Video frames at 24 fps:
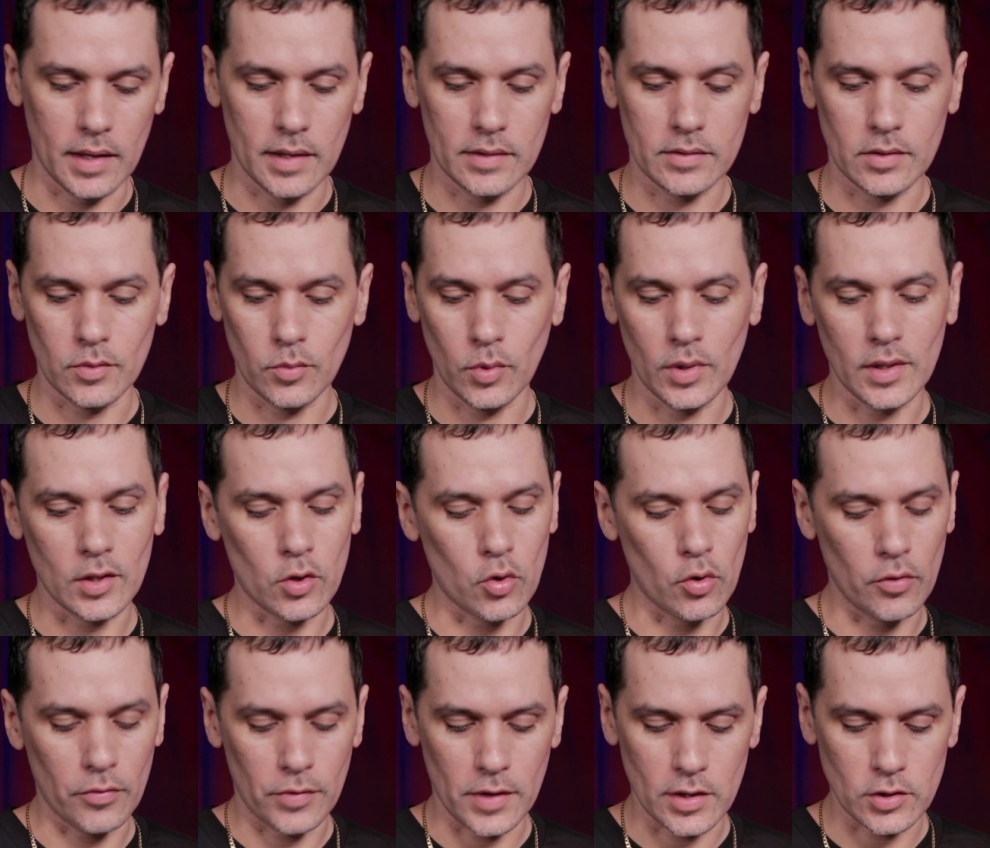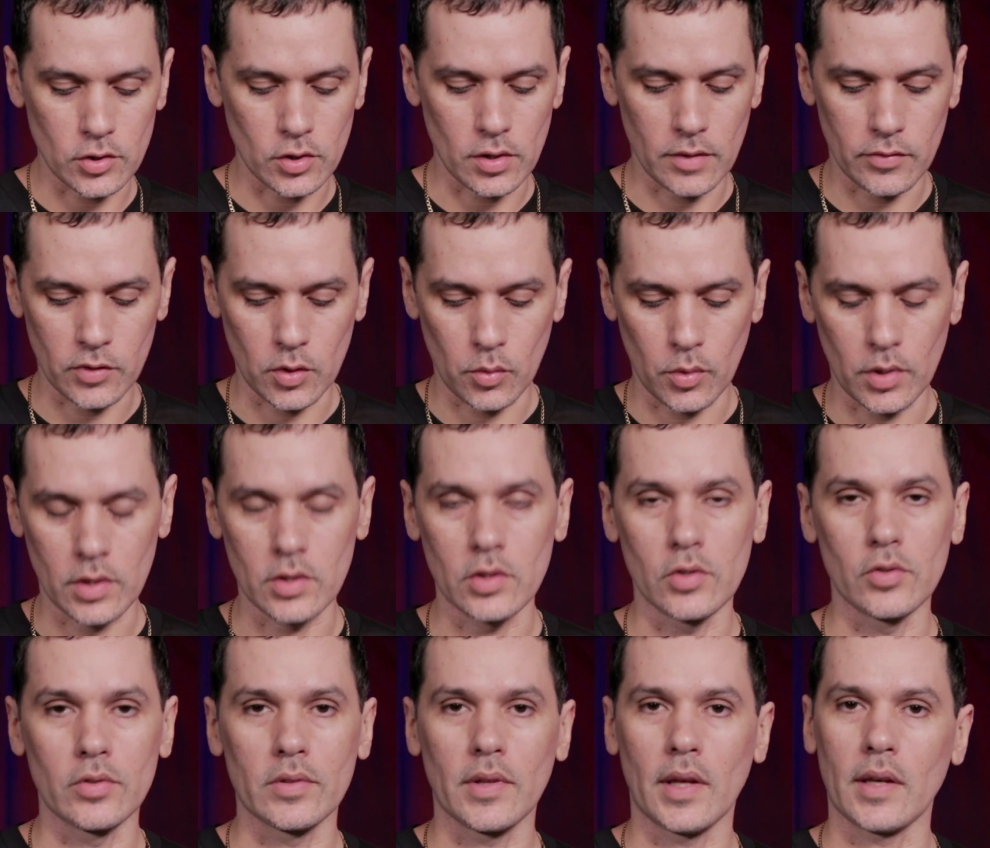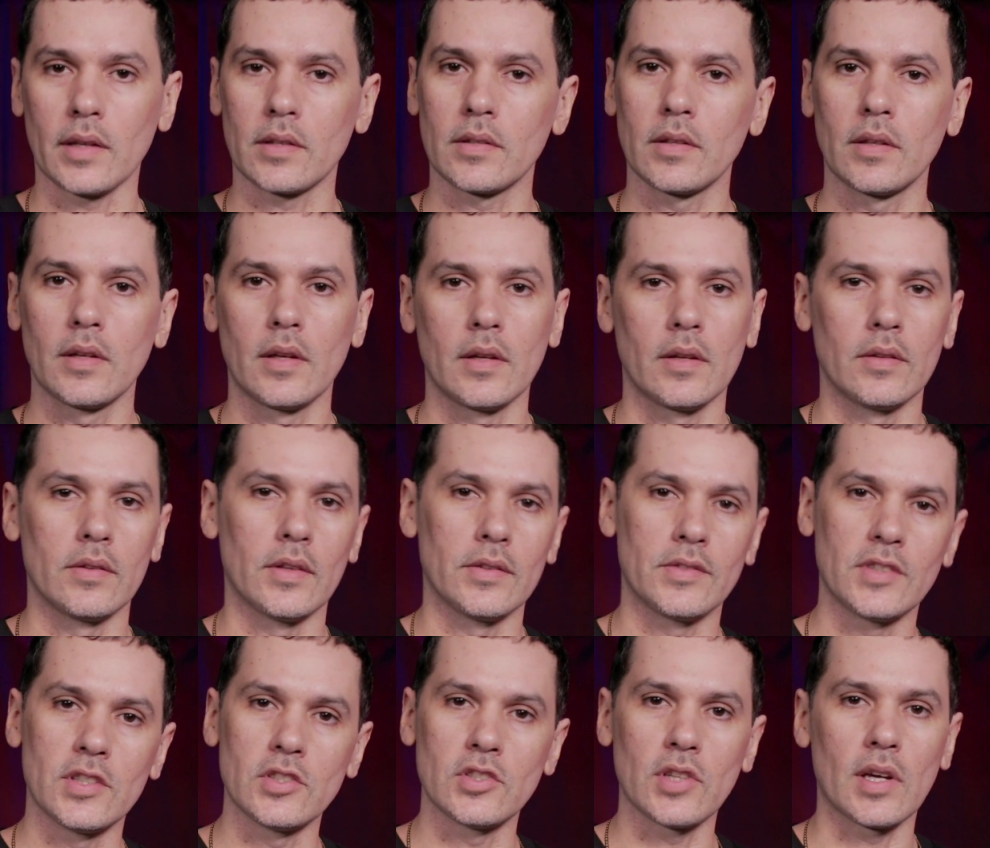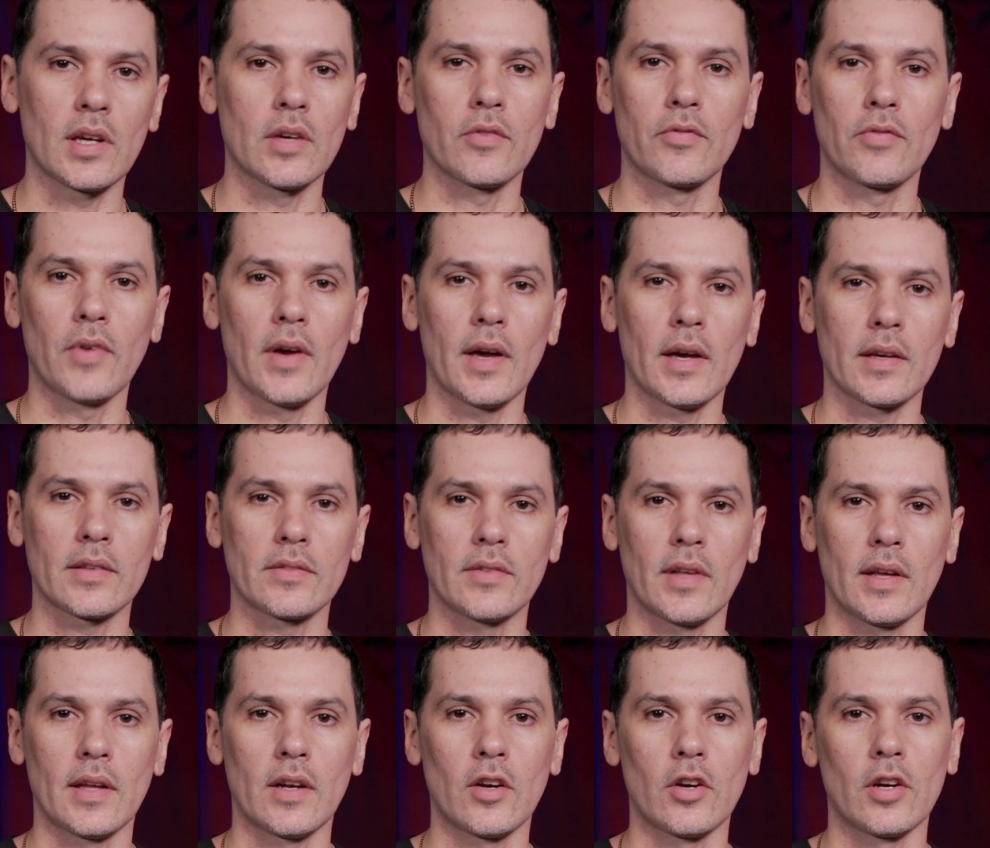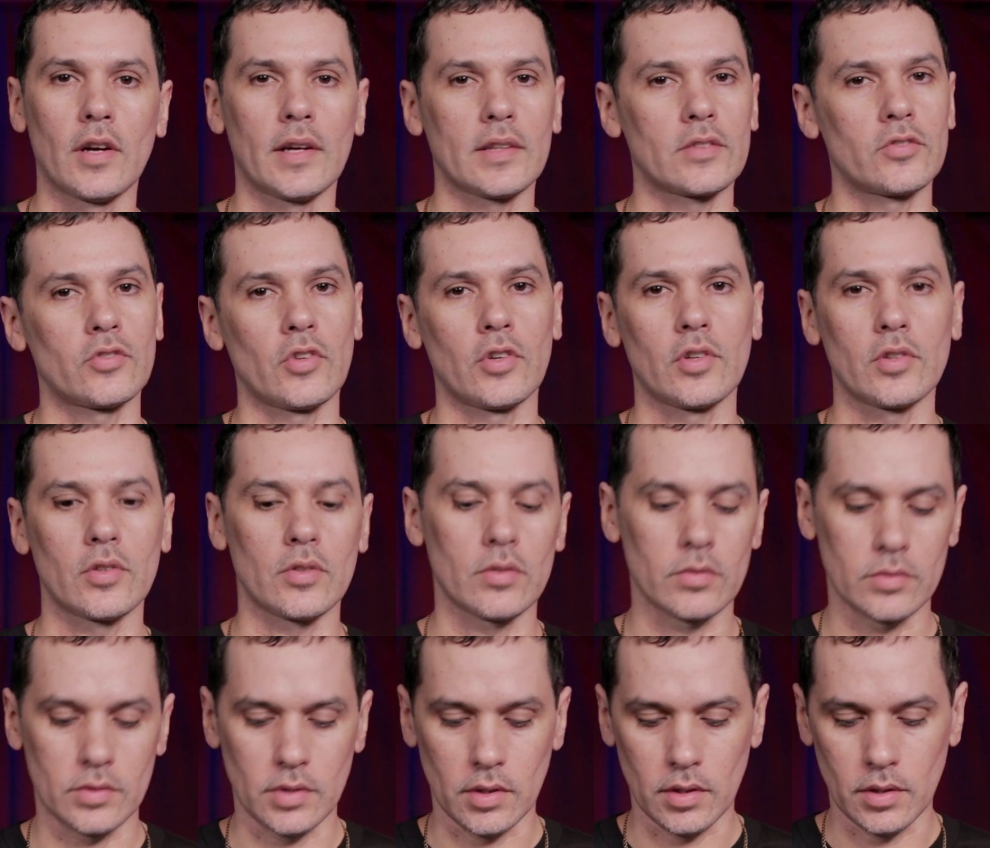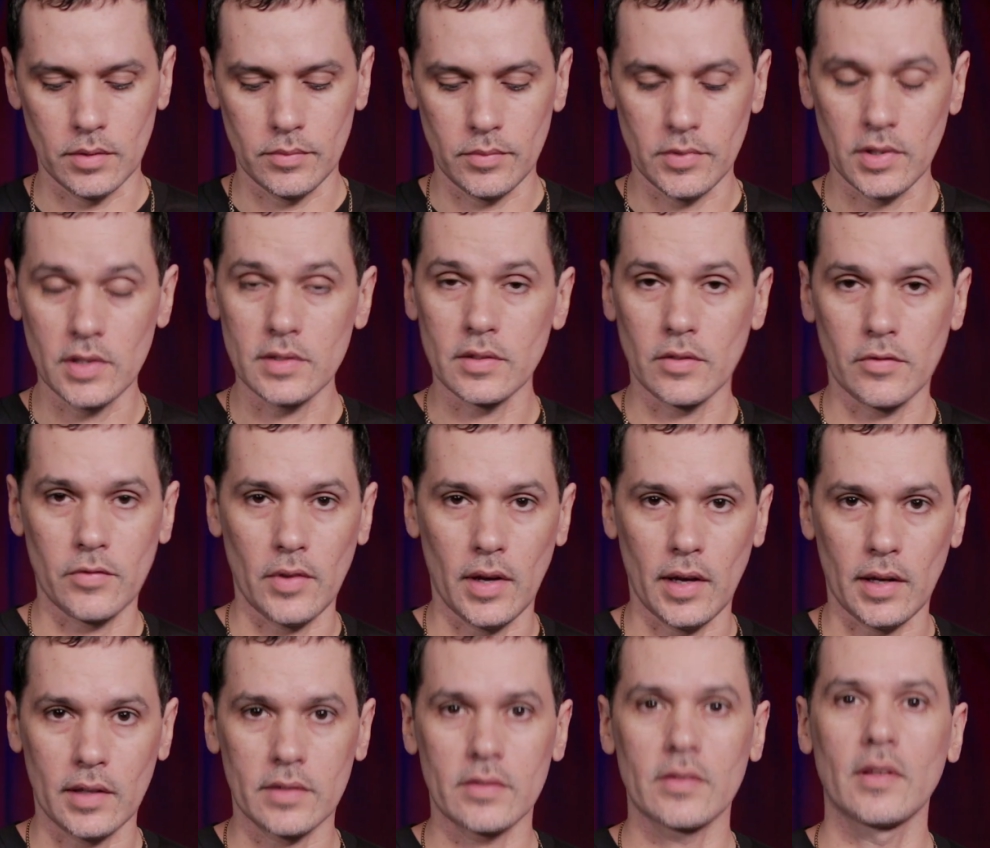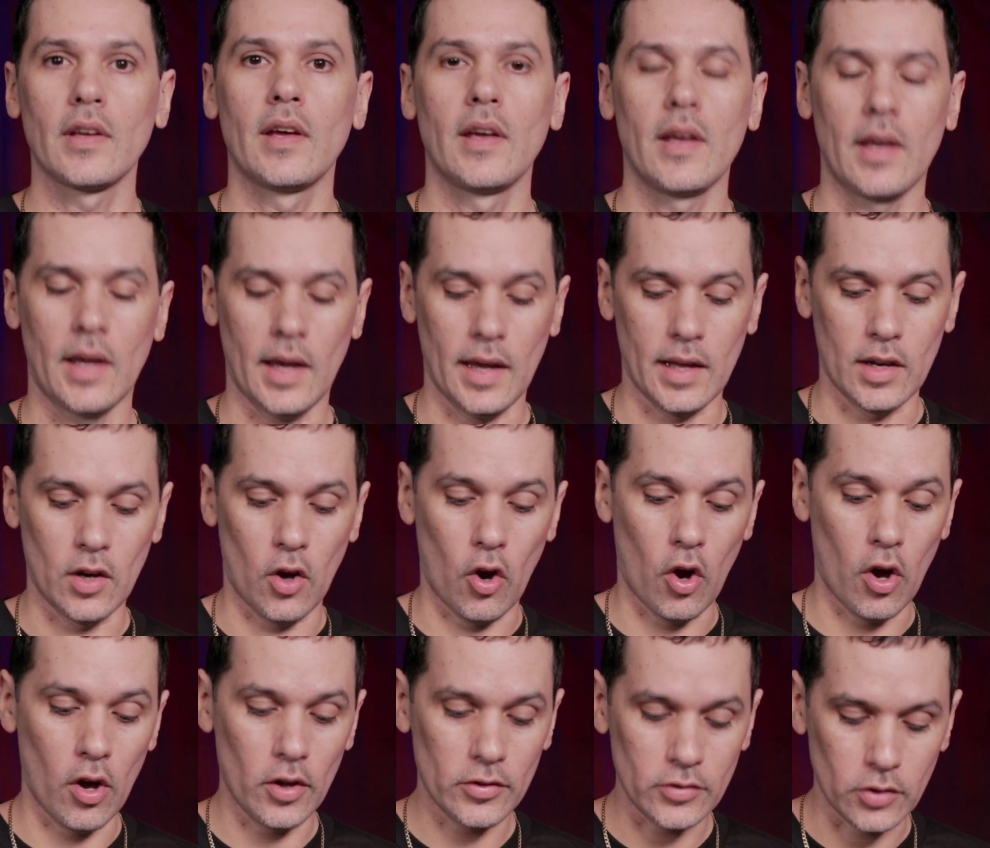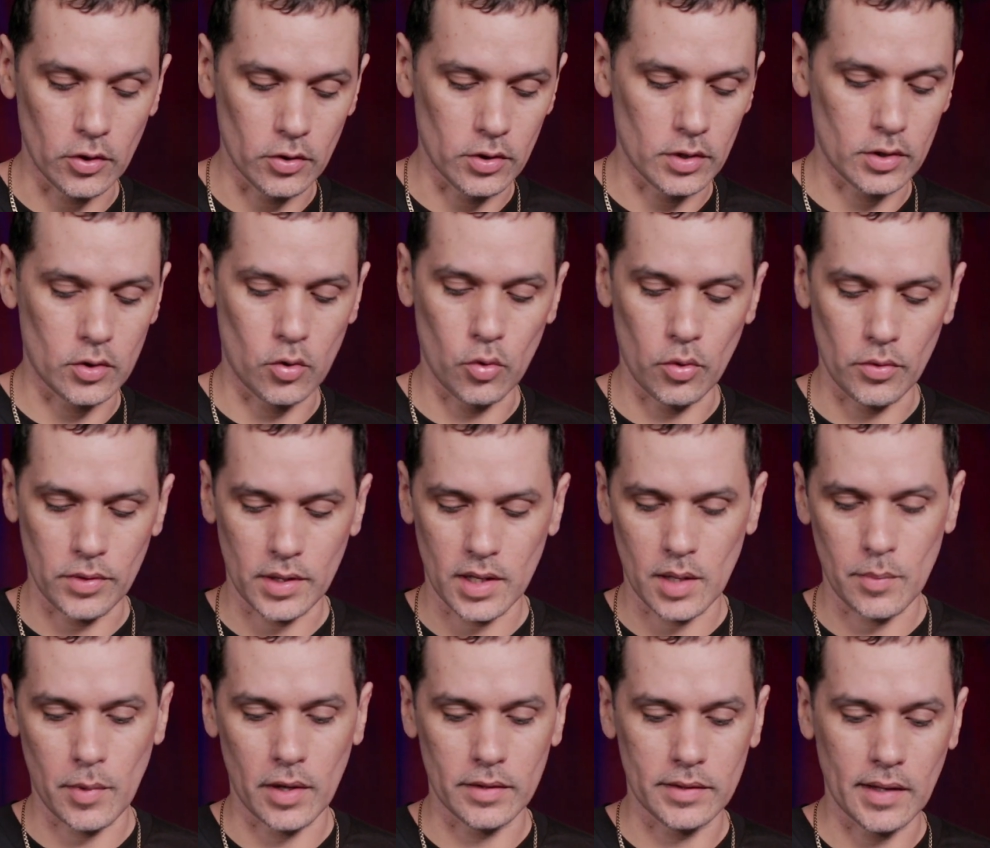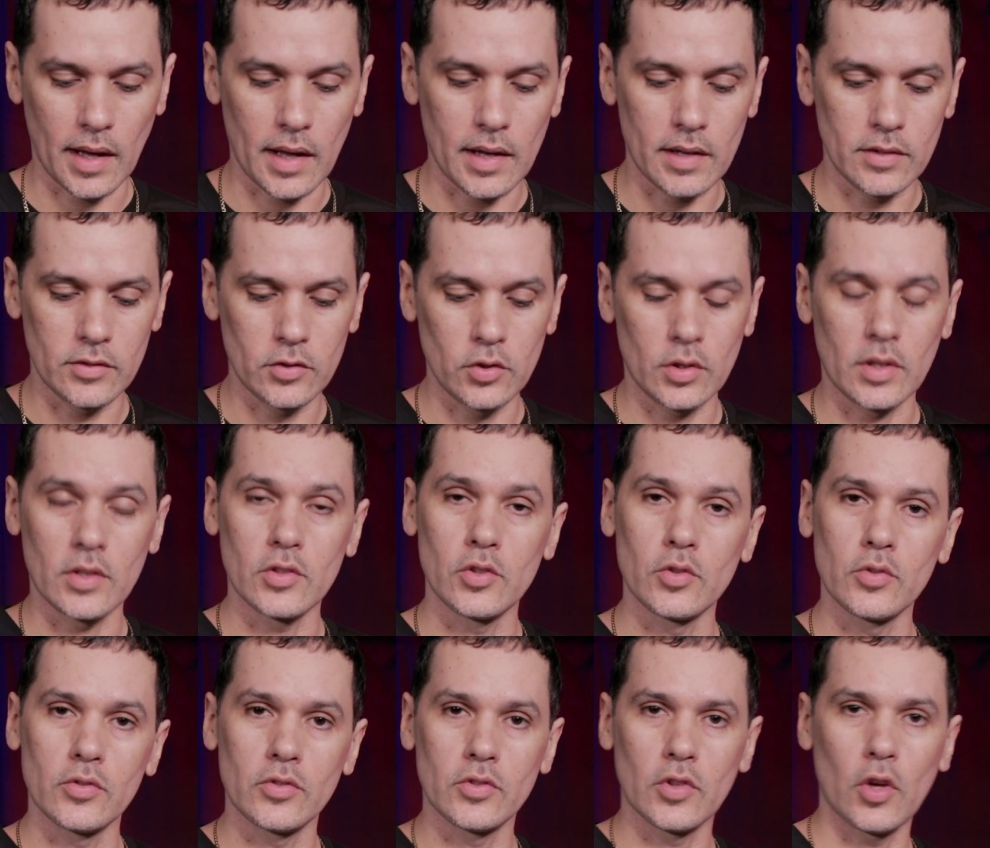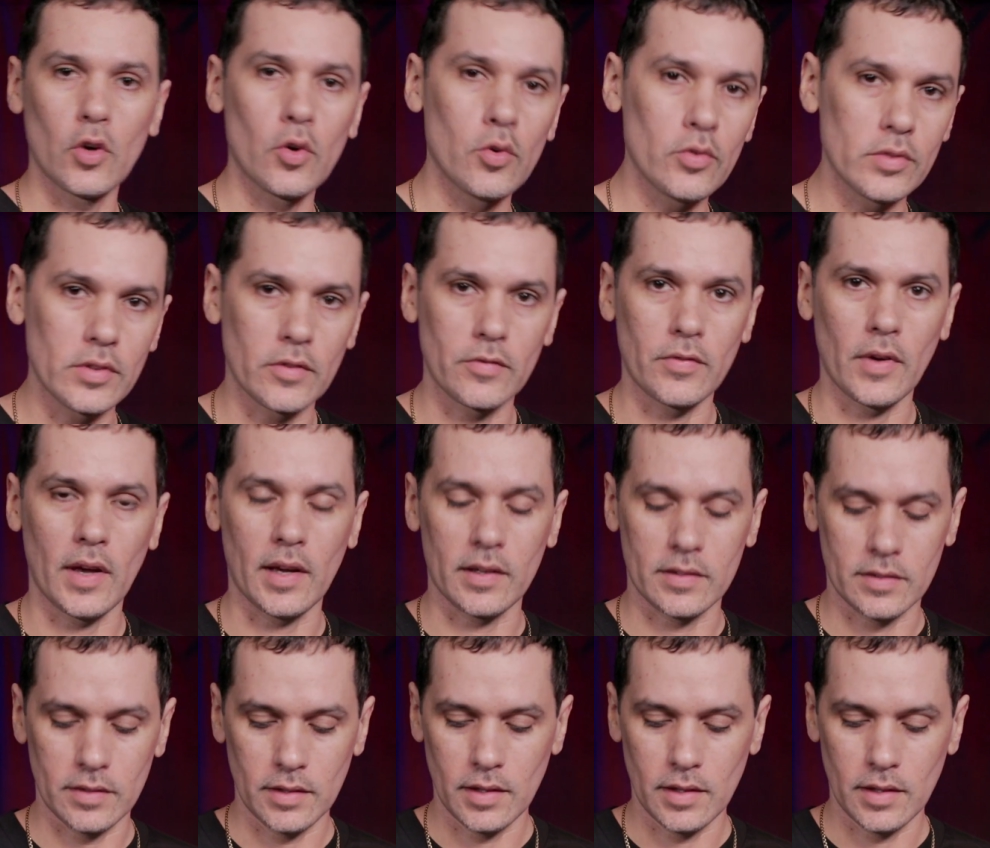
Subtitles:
it's a really cool feature if you want to use like the DJ effects that are external to these effects. And also the cool thing about that is you can use those effects